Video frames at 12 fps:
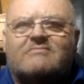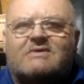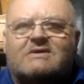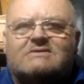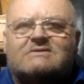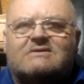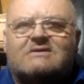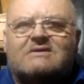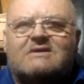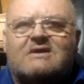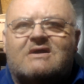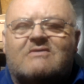but
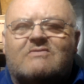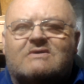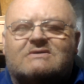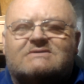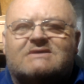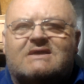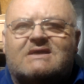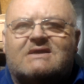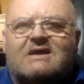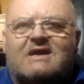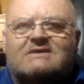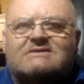we'll see
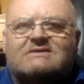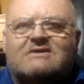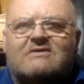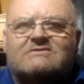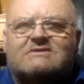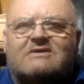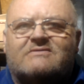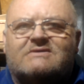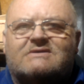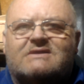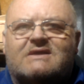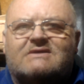as it goes along
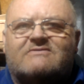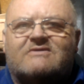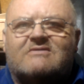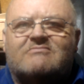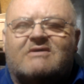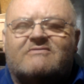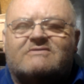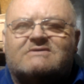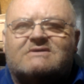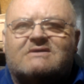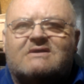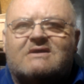the next few months
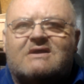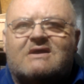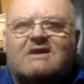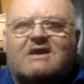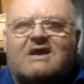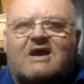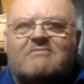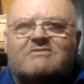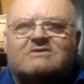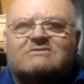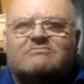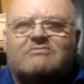how
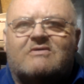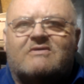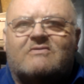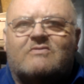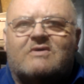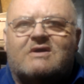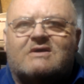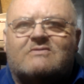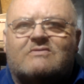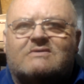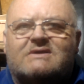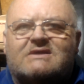much the work
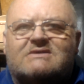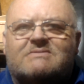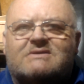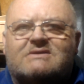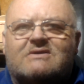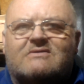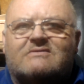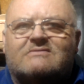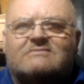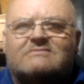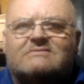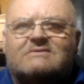will need to be done
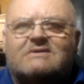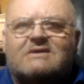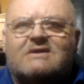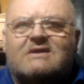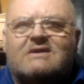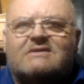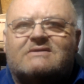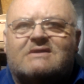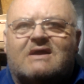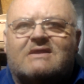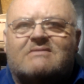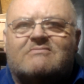
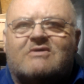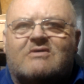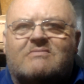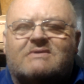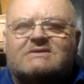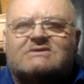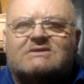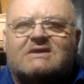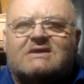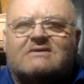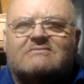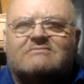at the moment this
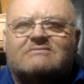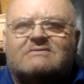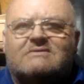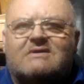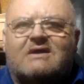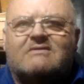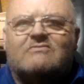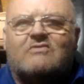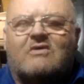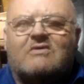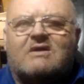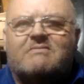year and
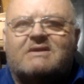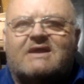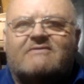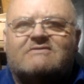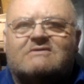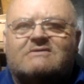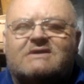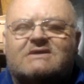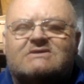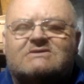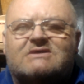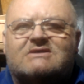what can be left till
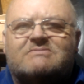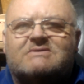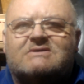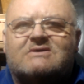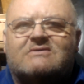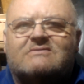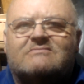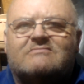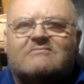next year to be done.